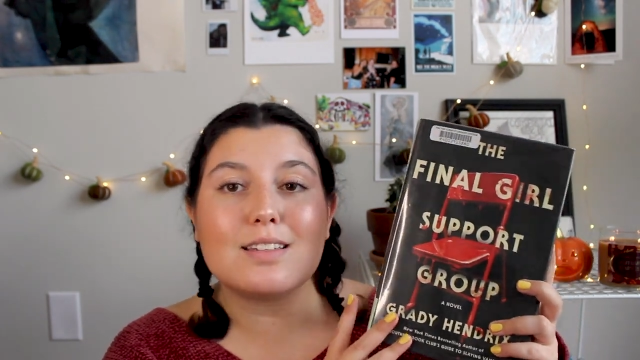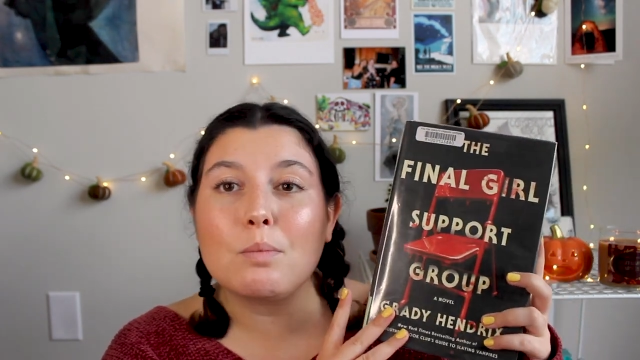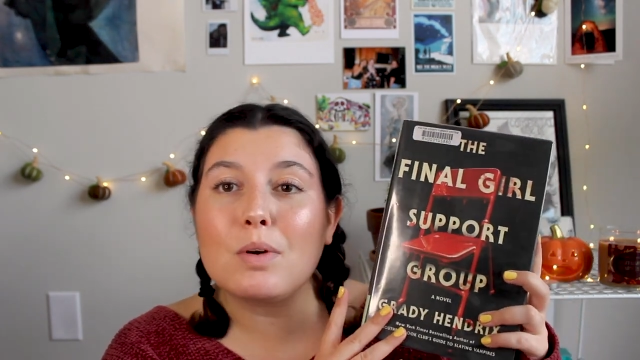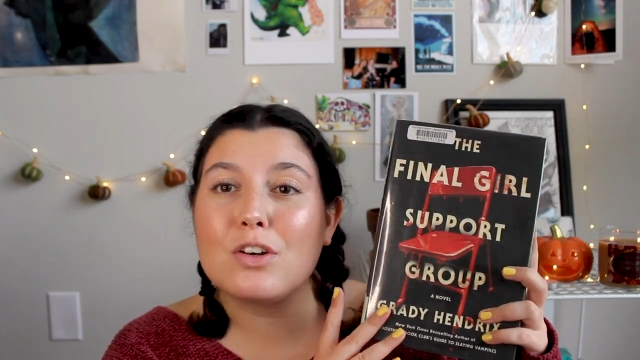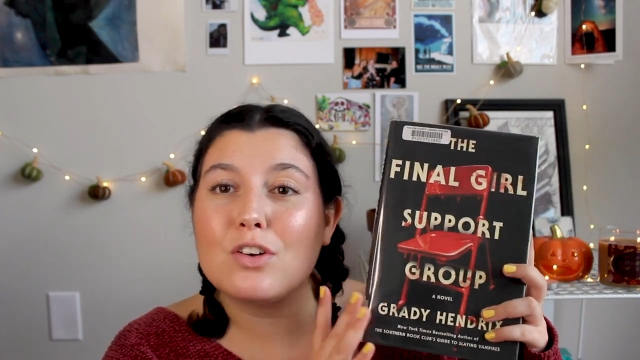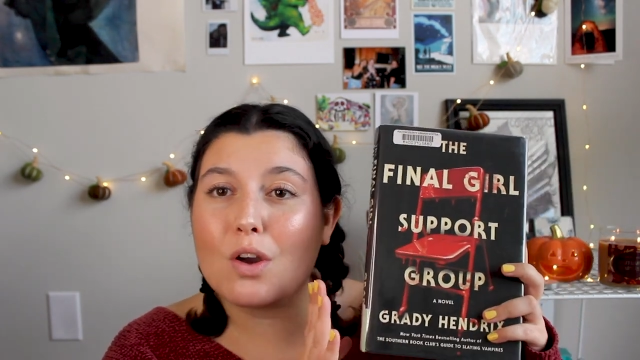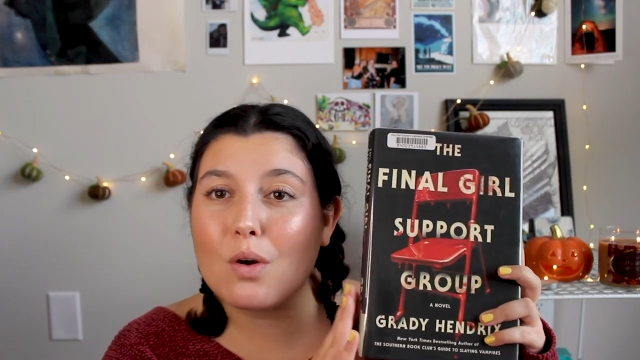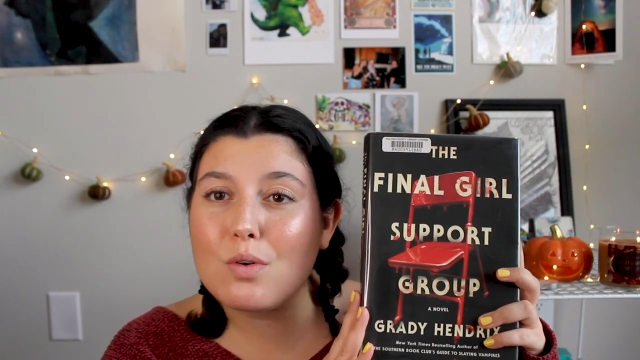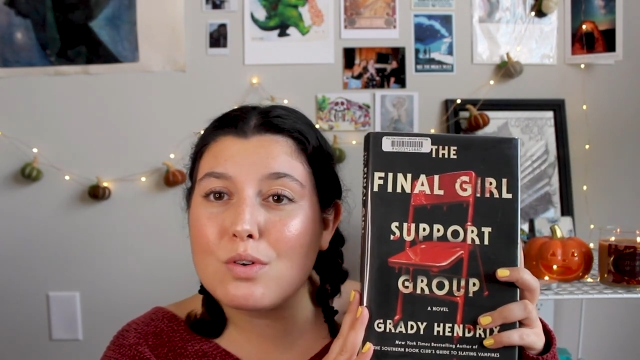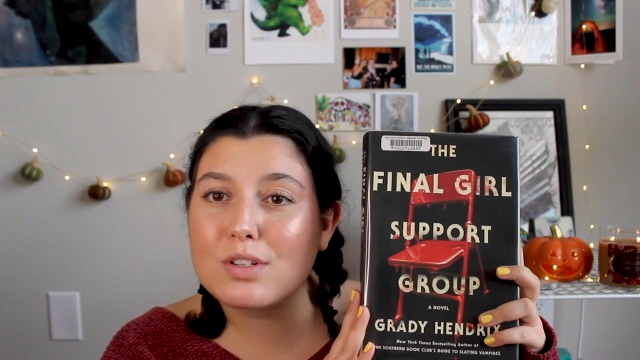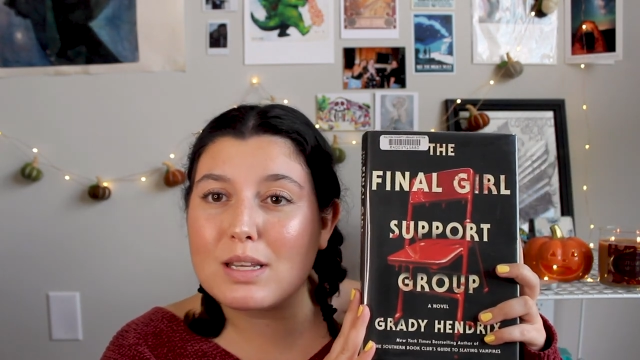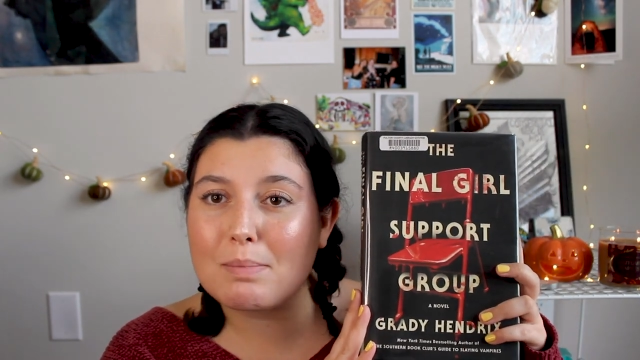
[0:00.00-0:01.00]
someone
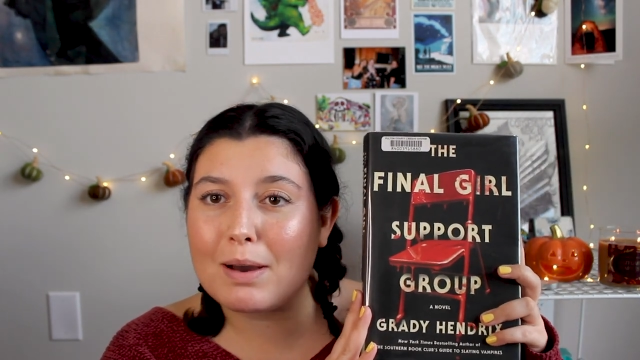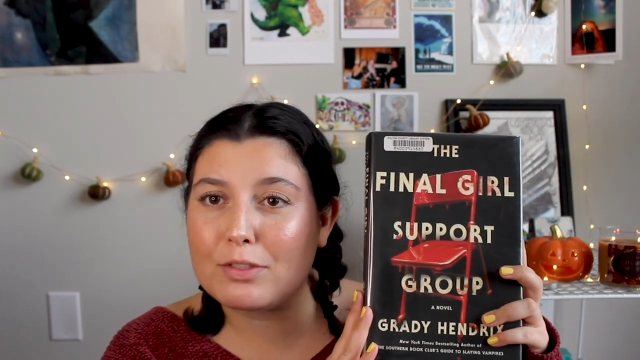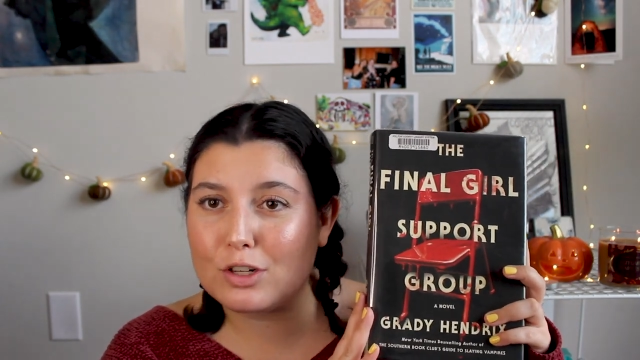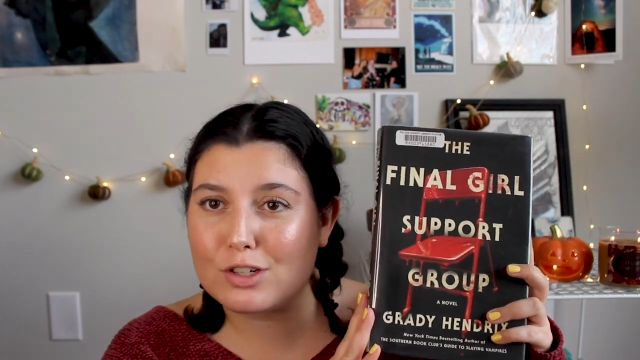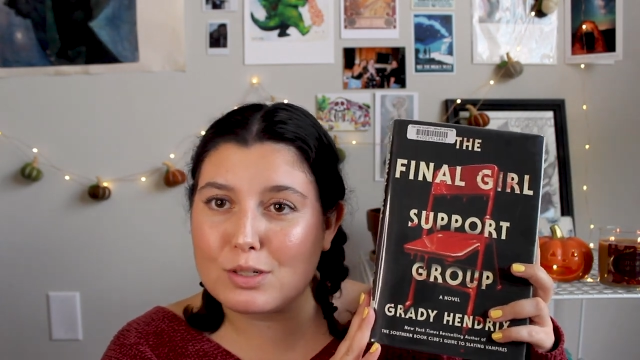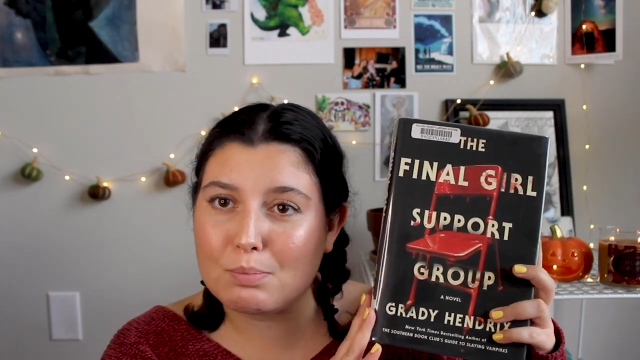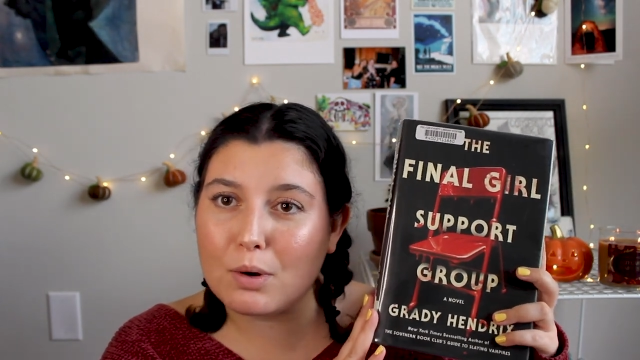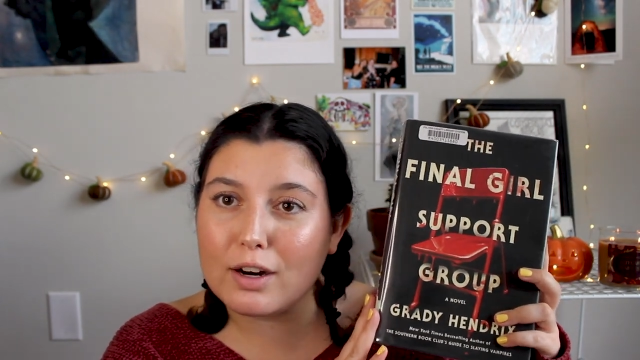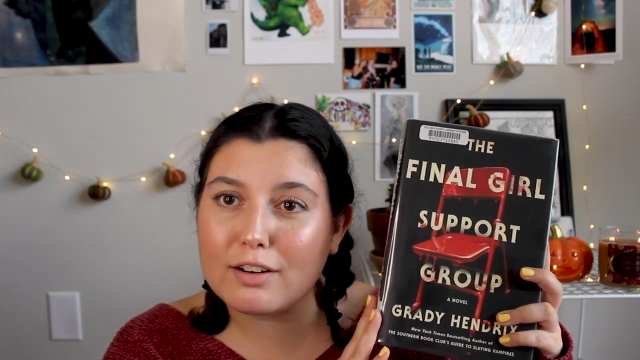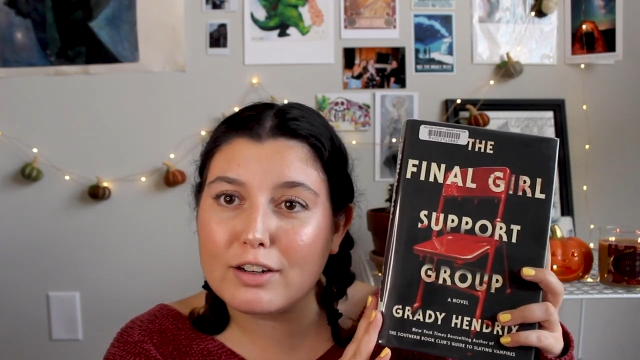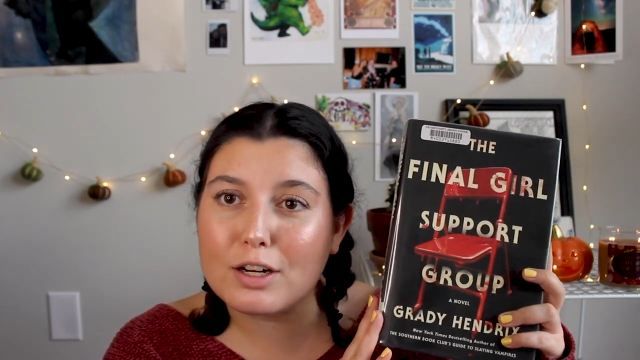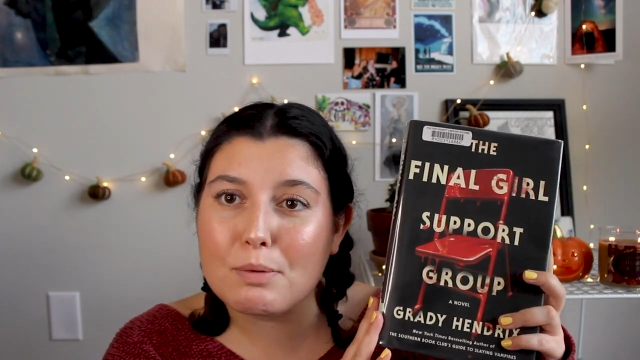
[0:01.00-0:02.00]
knows about their
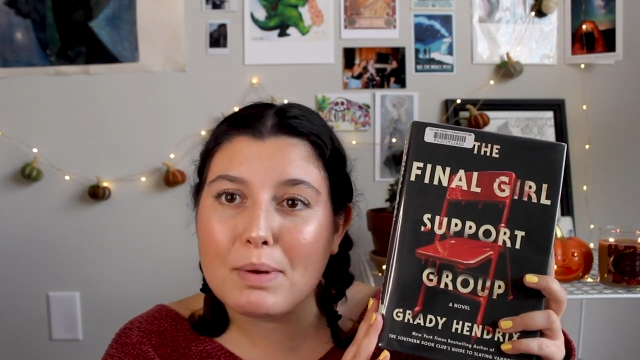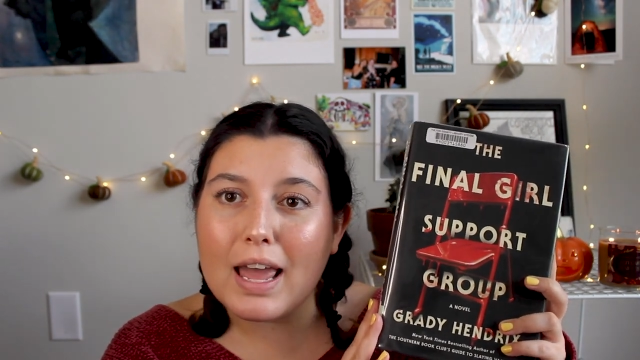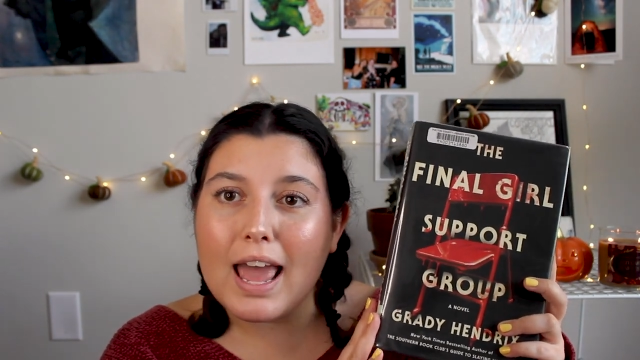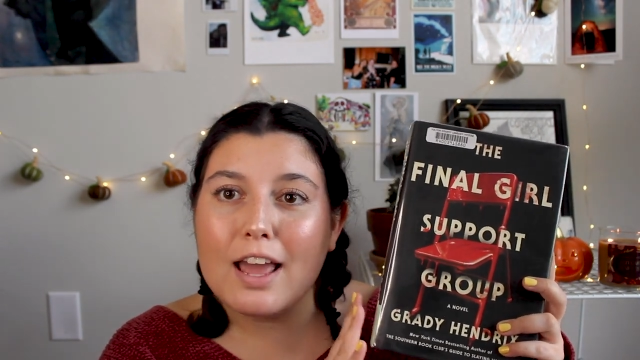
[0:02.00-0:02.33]
support group,